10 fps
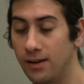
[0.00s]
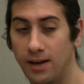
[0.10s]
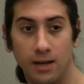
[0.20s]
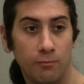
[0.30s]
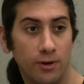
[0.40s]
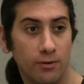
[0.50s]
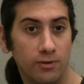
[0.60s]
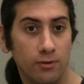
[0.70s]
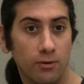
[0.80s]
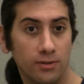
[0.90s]
I am one of
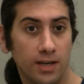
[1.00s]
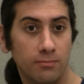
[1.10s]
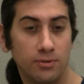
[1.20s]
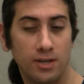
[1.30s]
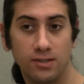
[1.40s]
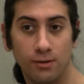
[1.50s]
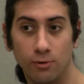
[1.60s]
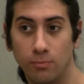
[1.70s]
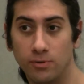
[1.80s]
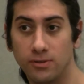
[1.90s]
the long-time Sage
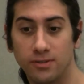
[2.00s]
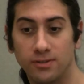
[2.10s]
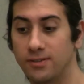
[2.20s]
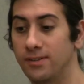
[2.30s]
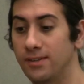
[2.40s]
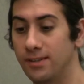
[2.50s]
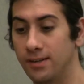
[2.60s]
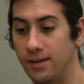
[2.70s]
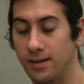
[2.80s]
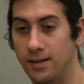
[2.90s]
developers.
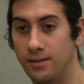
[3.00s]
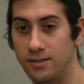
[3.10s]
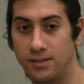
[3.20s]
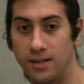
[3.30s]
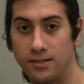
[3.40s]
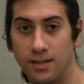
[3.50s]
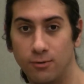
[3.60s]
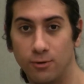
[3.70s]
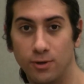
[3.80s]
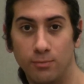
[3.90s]
Uh, these days I
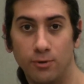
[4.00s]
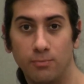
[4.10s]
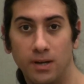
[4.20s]
contribute